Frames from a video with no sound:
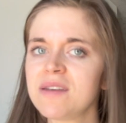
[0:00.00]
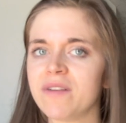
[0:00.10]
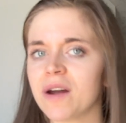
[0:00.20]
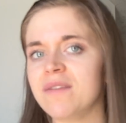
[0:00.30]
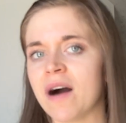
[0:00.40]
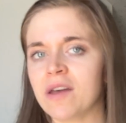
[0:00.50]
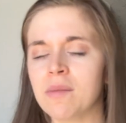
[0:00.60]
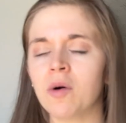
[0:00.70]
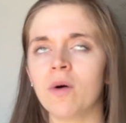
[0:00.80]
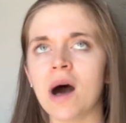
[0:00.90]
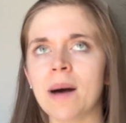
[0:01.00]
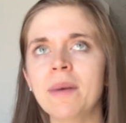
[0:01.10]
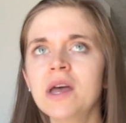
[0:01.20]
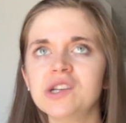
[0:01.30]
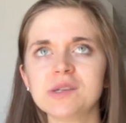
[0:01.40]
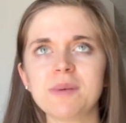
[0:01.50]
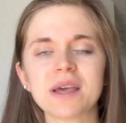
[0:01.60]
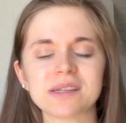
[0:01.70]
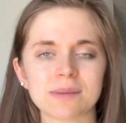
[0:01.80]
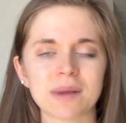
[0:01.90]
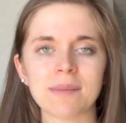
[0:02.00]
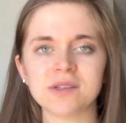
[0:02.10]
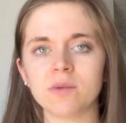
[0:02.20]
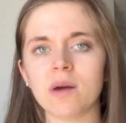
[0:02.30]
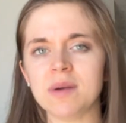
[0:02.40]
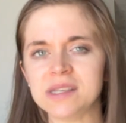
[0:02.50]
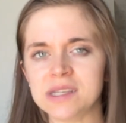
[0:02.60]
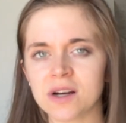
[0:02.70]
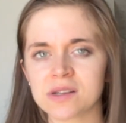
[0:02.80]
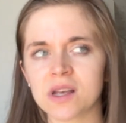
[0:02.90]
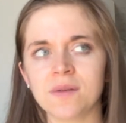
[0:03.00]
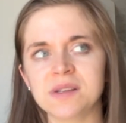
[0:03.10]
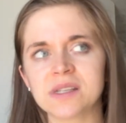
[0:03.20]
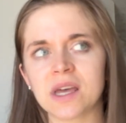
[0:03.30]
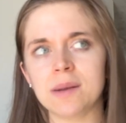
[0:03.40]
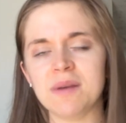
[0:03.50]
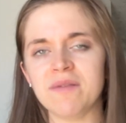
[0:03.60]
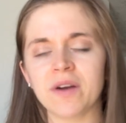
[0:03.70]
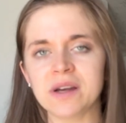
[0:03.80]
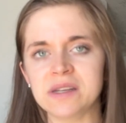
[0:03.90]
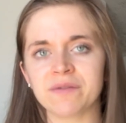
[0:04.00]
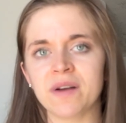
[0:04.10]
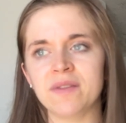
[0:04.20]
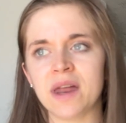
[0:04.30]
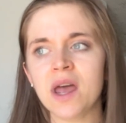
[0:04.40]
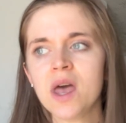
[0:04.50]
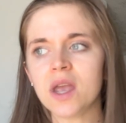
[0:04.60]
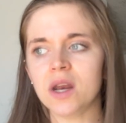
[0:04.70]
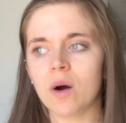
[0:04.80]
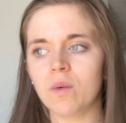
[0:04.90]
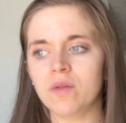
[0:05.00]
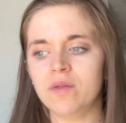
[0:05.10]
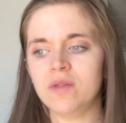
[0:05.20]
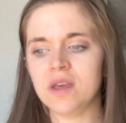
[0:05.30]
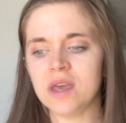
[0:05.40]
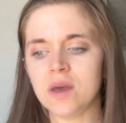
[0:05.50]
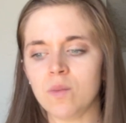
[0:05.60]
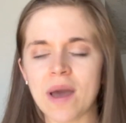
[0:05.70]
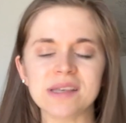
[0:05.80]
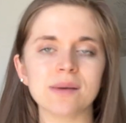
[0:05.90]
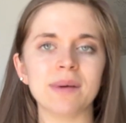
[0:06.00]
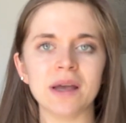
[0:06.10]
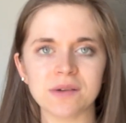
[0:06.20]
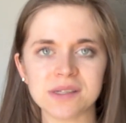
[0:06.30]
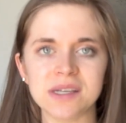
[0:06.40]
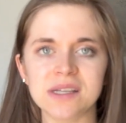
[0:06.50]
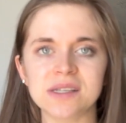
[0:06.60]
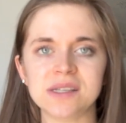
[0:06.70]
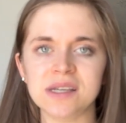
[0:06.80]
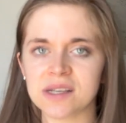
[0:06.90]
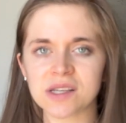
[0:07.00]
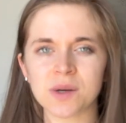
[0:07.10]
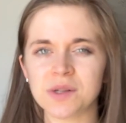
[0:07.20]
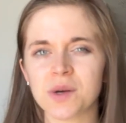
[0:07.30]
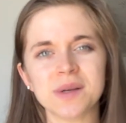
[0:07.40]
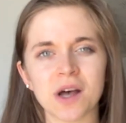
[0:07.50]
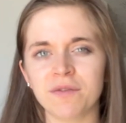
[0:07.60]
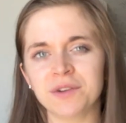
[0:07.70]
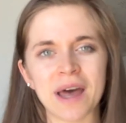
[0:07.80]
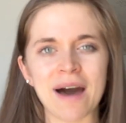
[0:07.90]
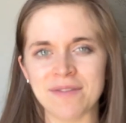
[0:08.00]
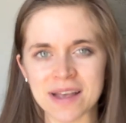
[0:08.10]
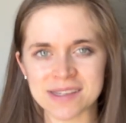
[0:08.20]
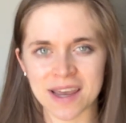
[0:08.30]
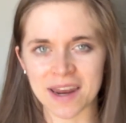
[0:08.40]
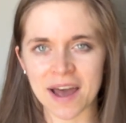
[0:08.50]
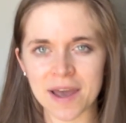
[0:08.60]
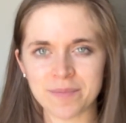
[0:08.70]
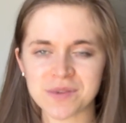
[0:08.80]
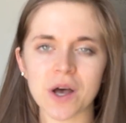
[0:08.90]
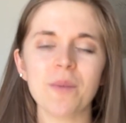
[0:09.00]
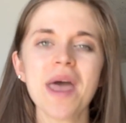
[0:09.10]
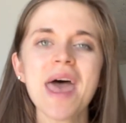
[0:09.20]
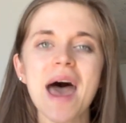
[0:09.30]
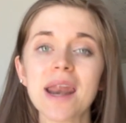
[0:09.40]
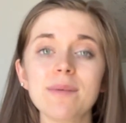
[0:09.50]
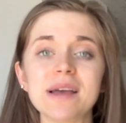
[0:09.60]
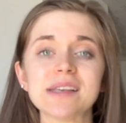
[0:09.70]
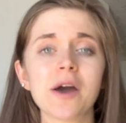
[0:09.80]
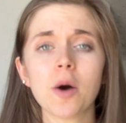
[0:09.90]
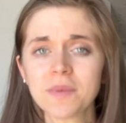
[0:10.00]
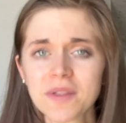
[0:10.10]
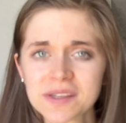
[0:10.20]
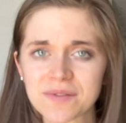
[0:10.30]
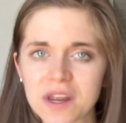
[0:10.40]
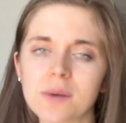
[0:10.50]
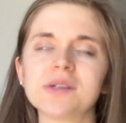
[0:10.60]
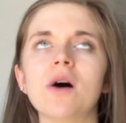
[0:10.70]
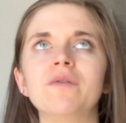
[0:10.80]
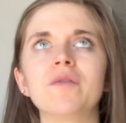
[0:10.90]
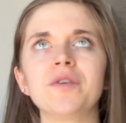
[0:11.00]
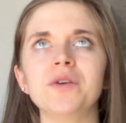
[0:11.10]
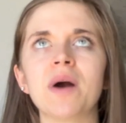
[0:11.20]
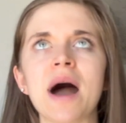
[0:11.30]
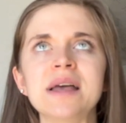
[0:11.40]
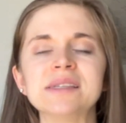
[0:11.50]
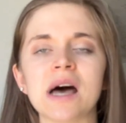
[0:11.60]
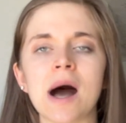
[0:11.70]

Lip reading: very valuable, just because sometimes the way we see ourselves is going to be very different than, you know, the way somebody else sees us. So it's always helpful to have that second eye. So anyways, I hope that this video was helpful for you guys.